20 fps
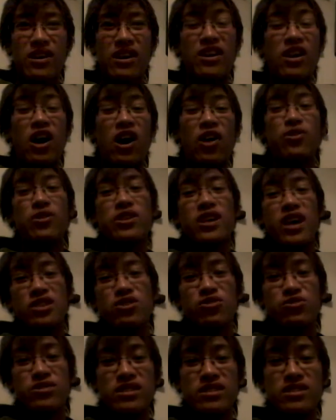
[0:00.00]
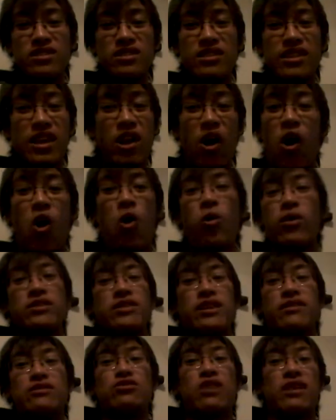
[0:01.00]
in other countries, they
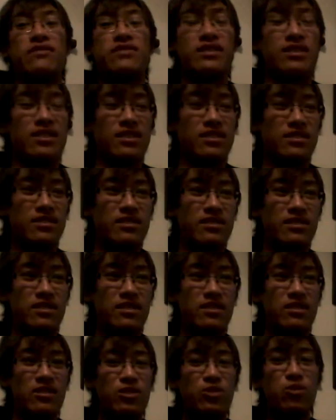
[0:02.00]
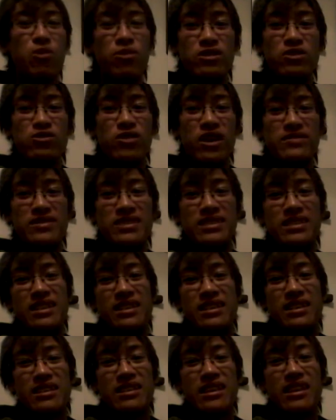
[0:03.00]
always have drive stick. You only drive
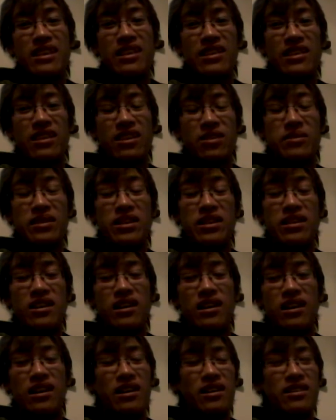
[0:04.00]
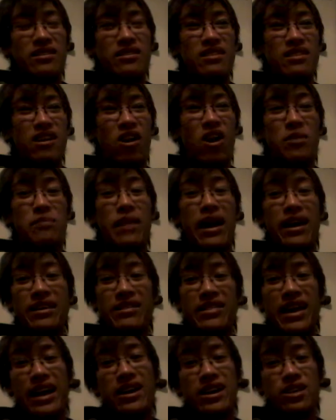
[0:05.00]
stick, automatic
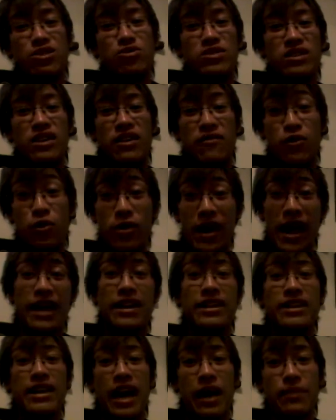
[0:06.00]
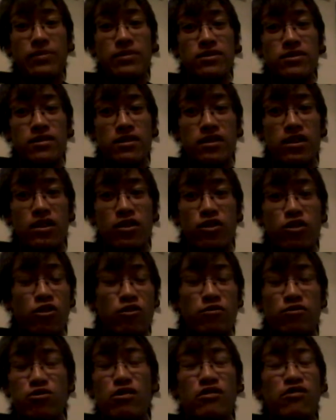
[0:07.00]
in that country if you're handicapped.
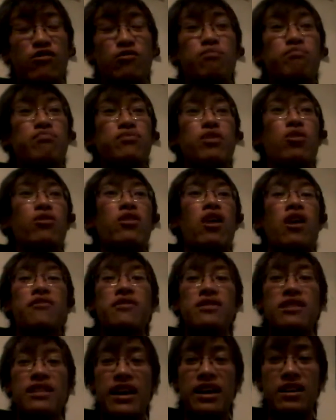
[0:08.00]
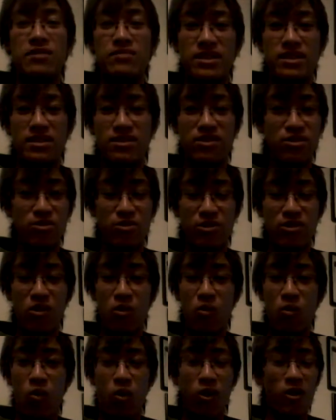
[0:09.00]
You're blown off a leg because you're in
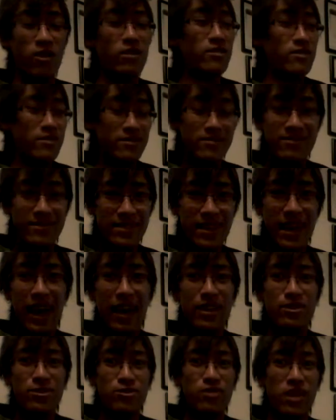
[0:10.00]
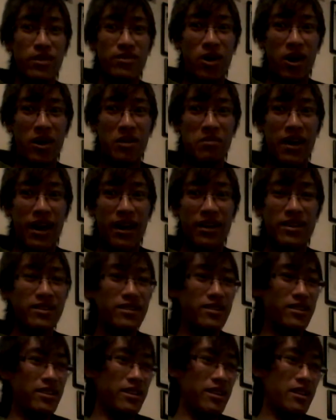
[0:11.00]
the war. Yeah, you're driving
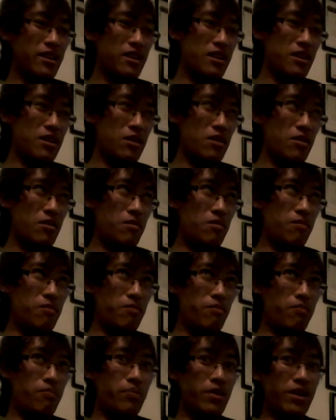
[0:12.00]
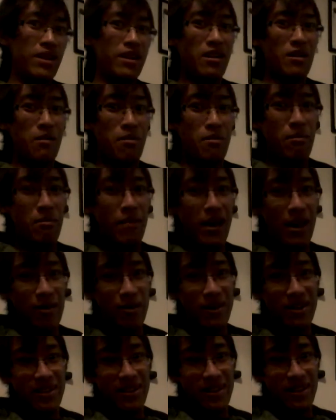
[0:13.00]
automatic. But in
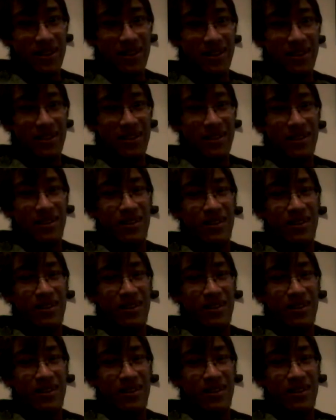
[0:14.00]
America,